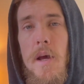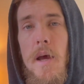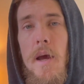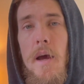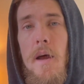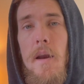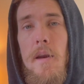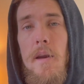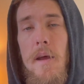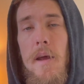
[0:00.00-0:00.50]

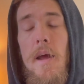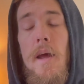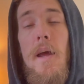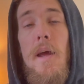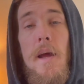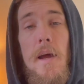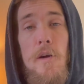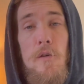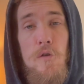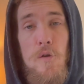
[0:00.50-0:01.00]
And
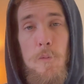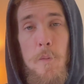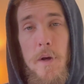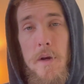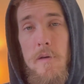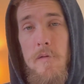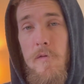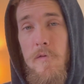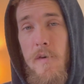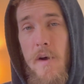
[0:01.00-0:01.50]

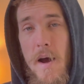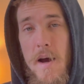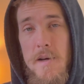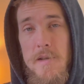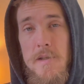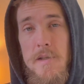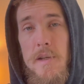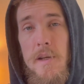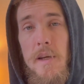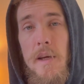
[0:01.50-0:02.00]
intermittent
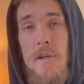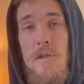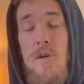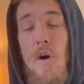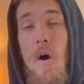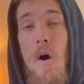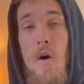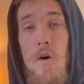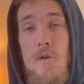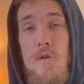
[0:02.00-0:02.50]
fasting has
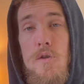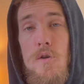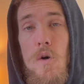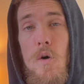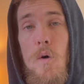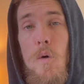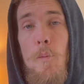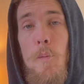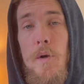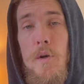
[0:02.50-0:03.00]

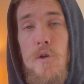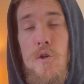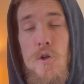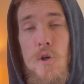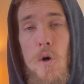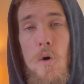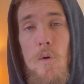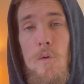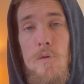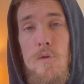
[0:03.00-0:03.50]
also been
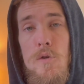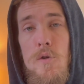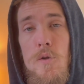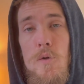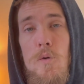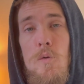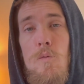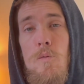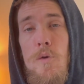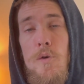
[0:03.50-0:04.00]
shown
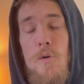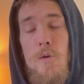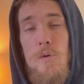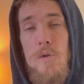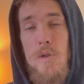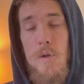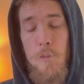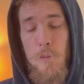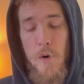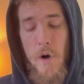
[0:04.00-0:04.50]
to
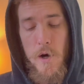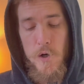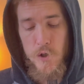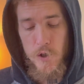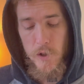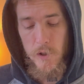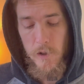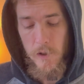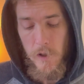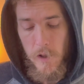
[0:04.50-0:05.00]
reduce
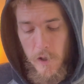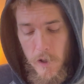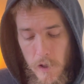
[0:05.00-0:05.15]
depression.